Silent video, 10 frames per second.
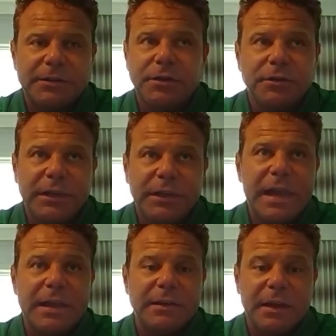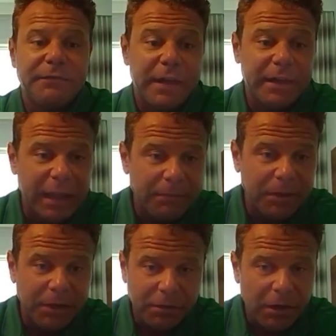So again, if I came
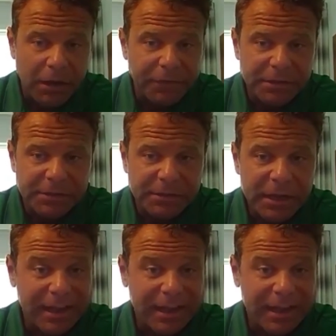to your office